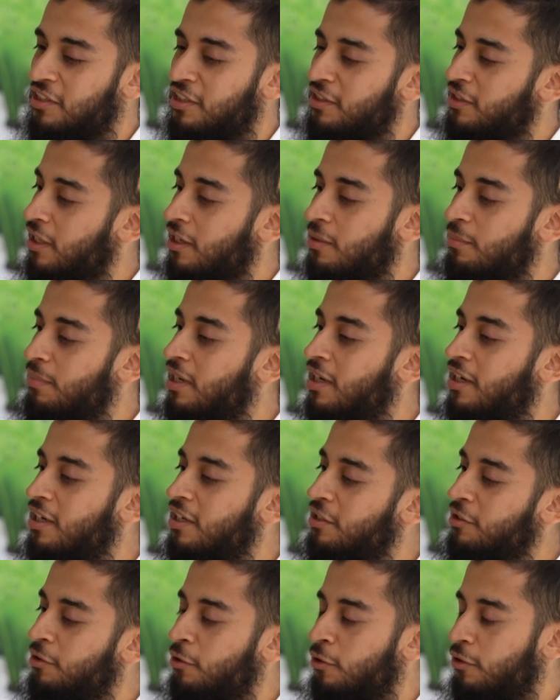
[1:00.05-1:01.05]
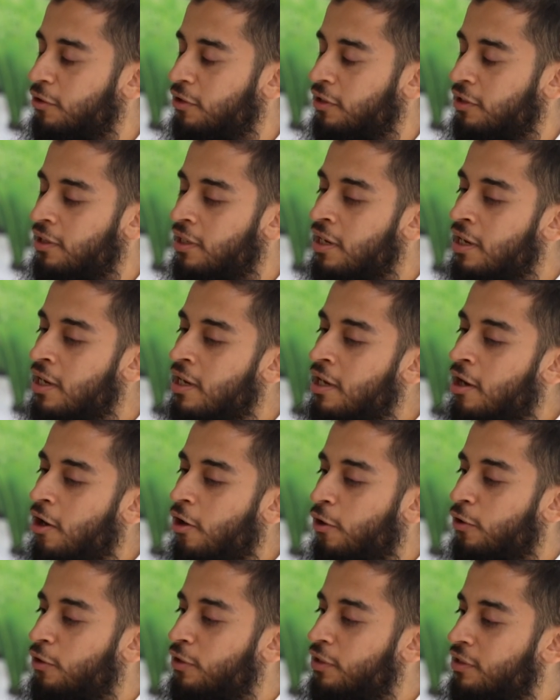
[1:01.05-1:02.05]
Talabat or
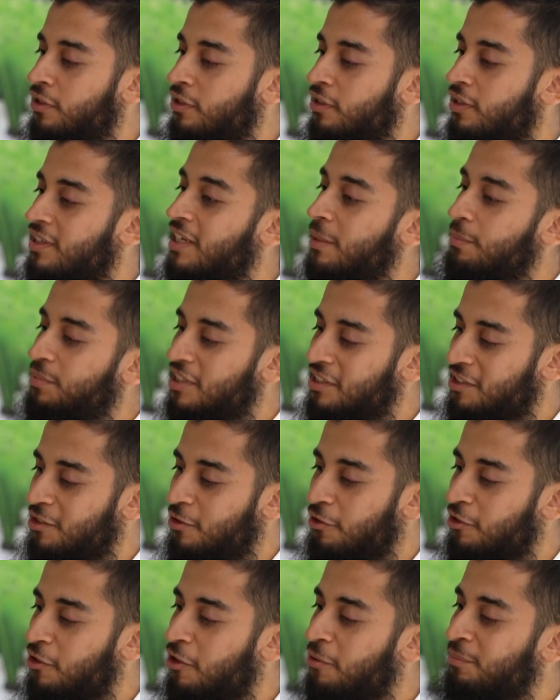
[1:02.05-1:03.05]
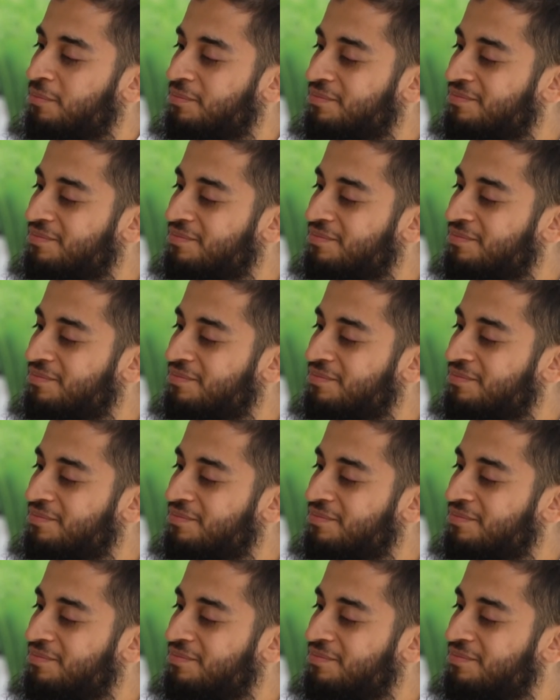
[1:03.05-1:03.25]
on uh, Kibsons.com.